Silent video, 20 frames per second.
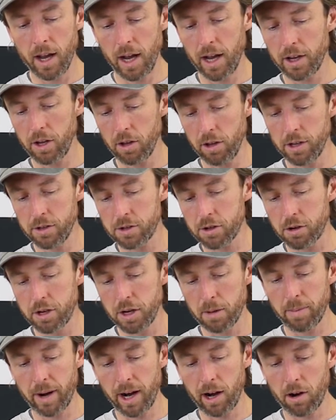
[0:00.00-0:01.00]
you'll unscrew
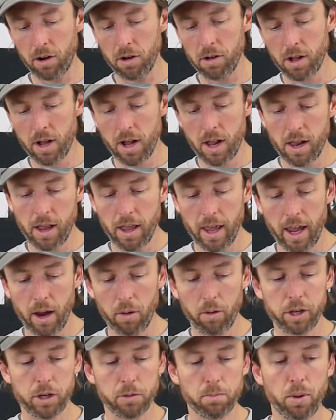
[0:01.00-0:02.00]
your barrel,
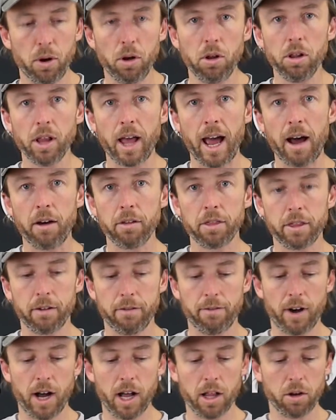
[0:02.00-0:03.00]
and when you pull out the
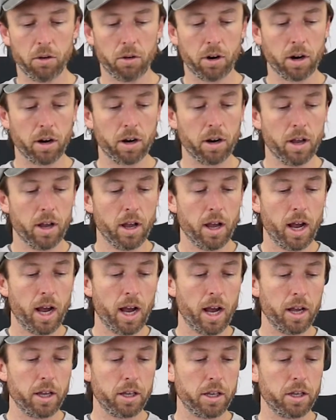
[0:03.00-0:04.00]
follower,
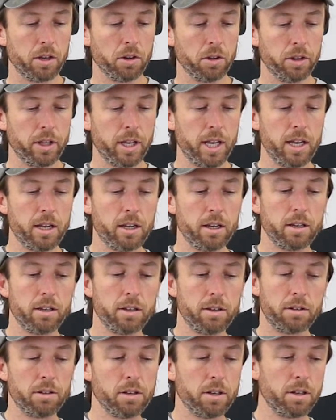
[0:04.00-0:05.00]
you'll need
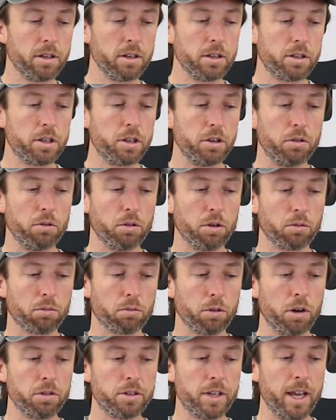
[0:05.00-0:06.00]
to
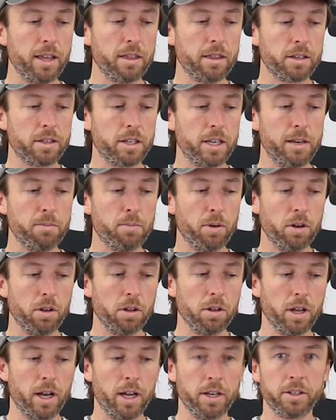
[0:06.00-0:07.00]
rotate the
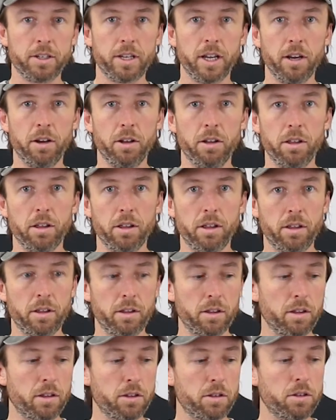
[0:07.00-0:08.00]
T-pull until
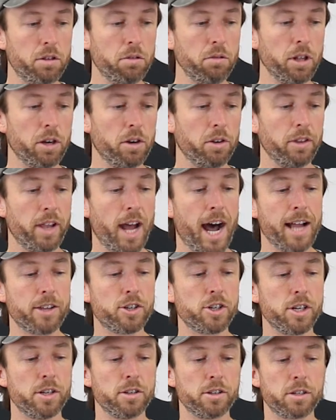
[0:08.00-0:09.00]
two little
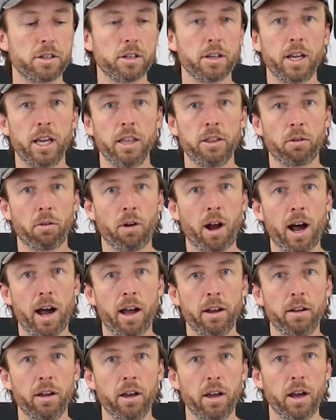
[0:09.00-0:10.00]
notches in the
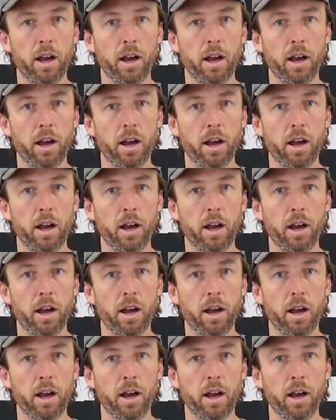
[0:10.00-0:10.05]
rod